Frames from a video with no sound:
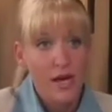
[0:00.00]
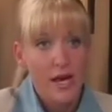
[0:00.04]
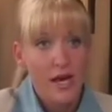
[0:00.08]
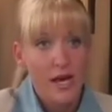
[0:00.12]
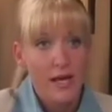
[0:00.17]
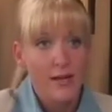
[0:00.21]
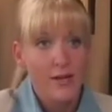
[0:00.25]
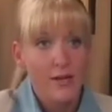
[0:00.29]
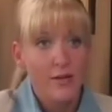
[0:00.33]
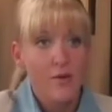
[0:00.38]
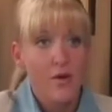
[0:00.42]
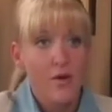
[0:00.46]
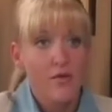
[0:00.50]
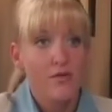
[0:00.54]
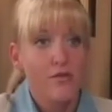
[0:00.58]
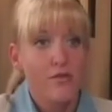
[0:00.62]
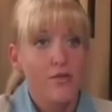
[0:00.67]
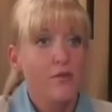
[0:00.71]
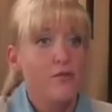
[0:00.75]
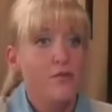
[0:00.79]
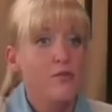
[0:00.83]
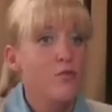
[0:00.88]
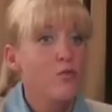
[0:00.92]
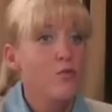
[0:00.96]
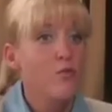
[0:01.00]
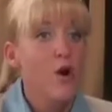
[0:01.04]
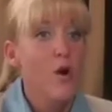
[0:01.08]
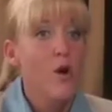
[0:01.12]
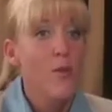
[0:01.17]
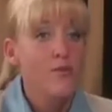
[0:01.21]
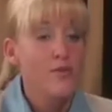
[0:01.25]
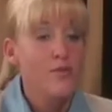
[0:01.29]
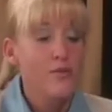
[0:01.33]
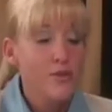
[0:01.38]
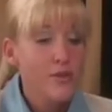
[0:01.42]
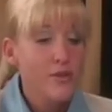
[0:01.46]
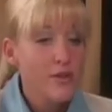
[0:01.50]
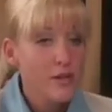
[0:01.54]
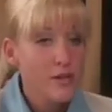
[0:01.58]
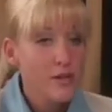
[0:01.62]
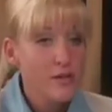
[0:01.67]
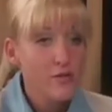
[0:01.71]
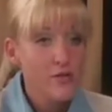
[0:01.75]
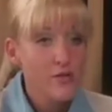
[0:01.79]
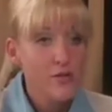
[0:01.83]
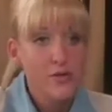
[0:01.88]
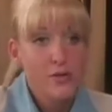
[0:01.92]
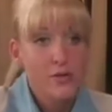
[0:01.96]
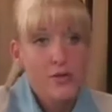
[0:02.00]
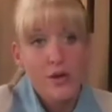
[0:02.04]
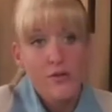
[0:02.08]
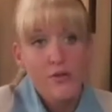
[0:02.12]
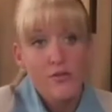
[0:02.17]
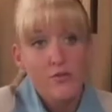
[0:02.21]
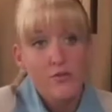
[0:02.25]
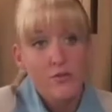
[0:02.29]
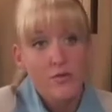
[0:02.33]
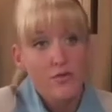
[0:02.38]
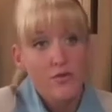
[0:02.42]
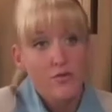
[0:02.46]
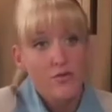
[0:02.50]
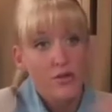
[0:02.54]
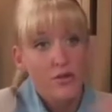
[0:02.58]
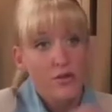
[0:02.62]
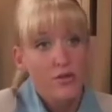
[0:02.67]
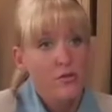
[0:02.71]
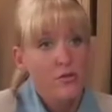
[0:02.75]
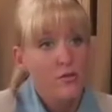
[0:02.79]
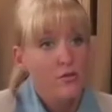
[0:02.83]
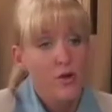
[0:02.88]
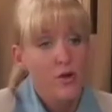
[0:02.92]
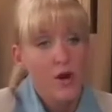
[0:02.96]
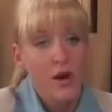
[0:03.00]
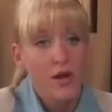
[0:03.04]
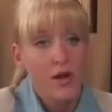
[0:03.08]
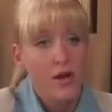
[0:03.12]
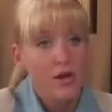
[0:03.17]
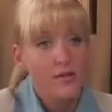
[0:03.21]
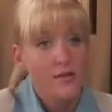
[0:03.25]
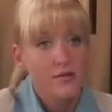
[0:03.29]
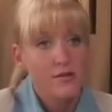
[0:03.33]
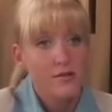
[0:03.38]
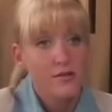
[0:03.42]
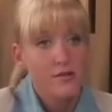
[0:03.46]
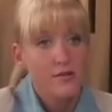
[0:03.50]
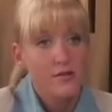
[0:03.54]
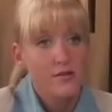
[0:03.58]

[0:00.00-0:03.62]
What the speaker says: it exposes them to more opportunities for new customers to use their products.